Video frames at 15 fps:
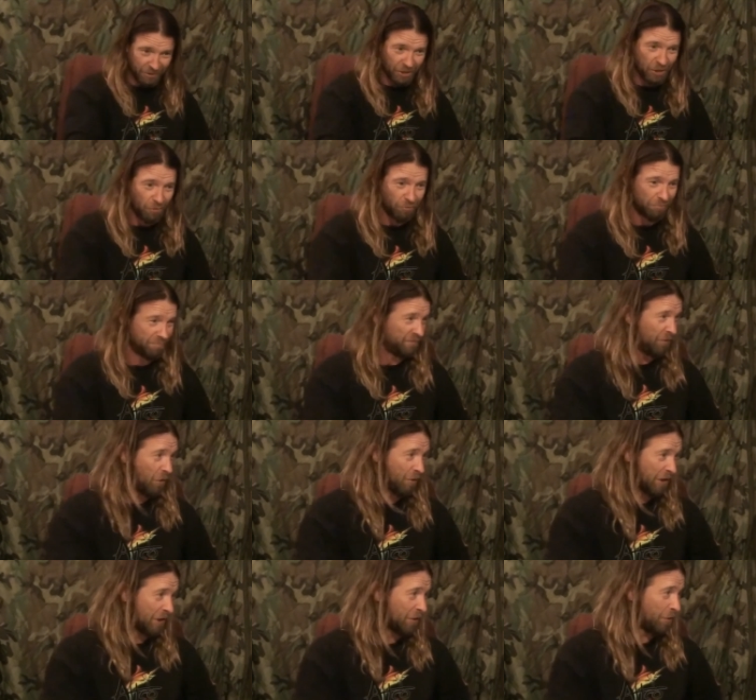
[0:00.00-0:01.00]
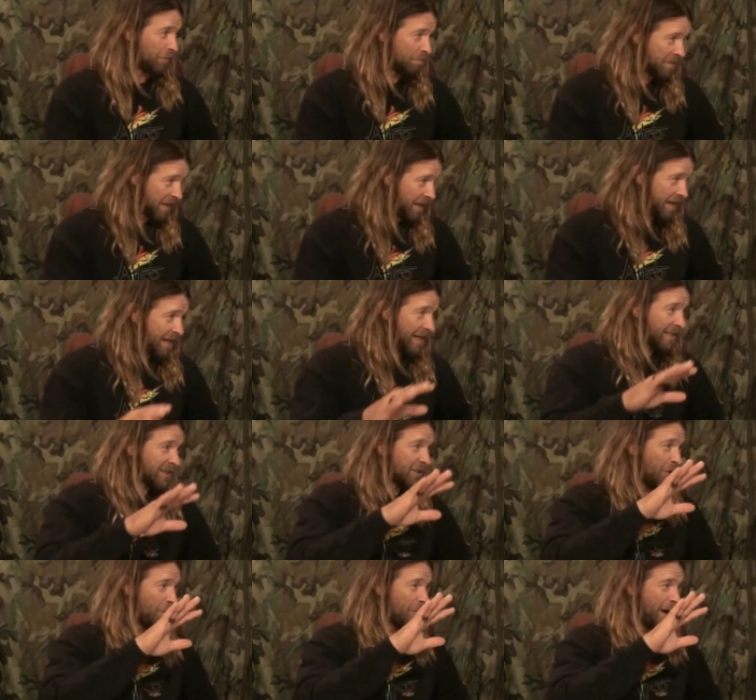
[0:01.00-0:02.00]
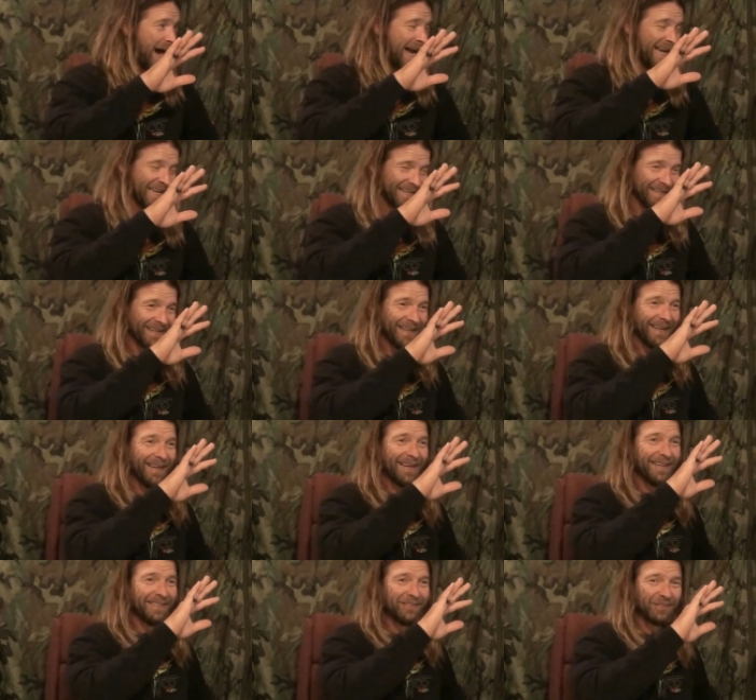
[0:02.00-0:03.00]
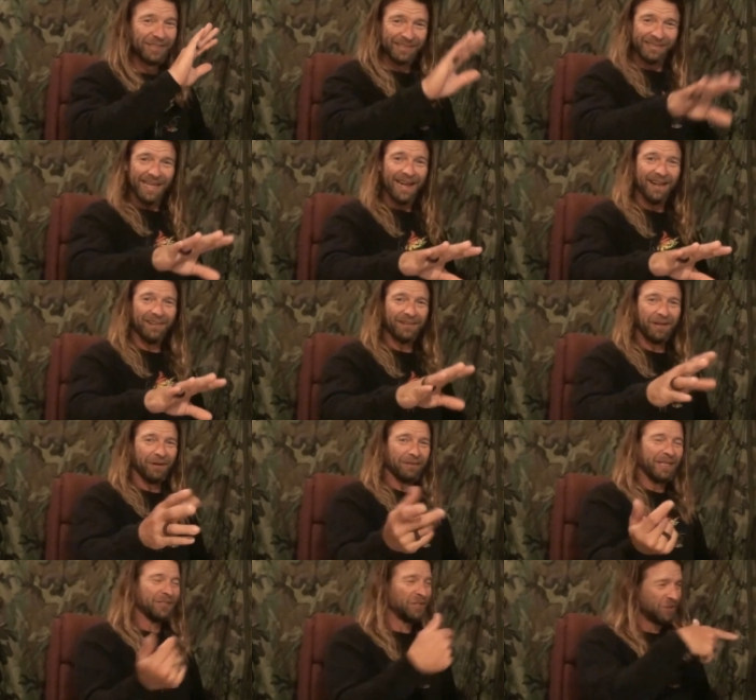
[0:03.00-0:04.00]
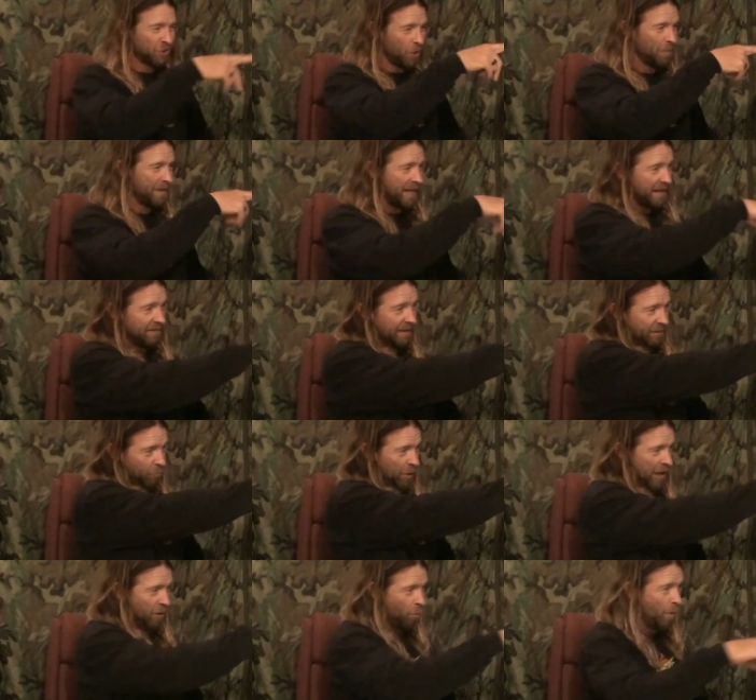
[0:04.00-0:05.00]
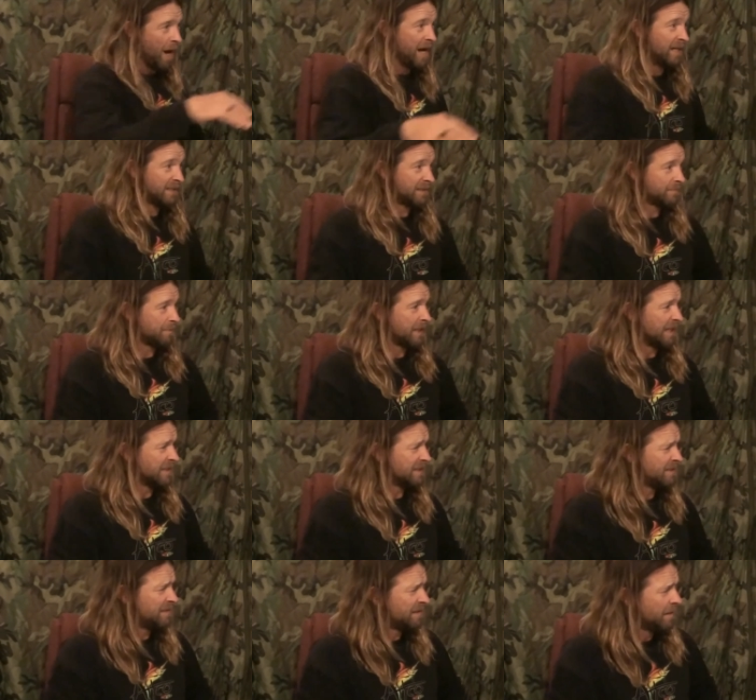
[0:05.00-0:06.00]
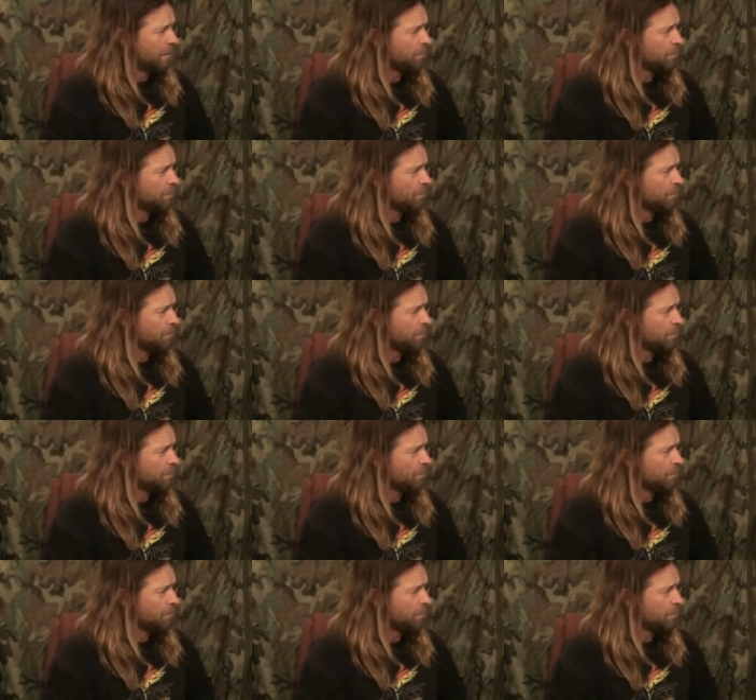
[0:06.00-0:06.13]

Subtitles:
cute Florida girl. So I just stayed at, and she told me that where it was, because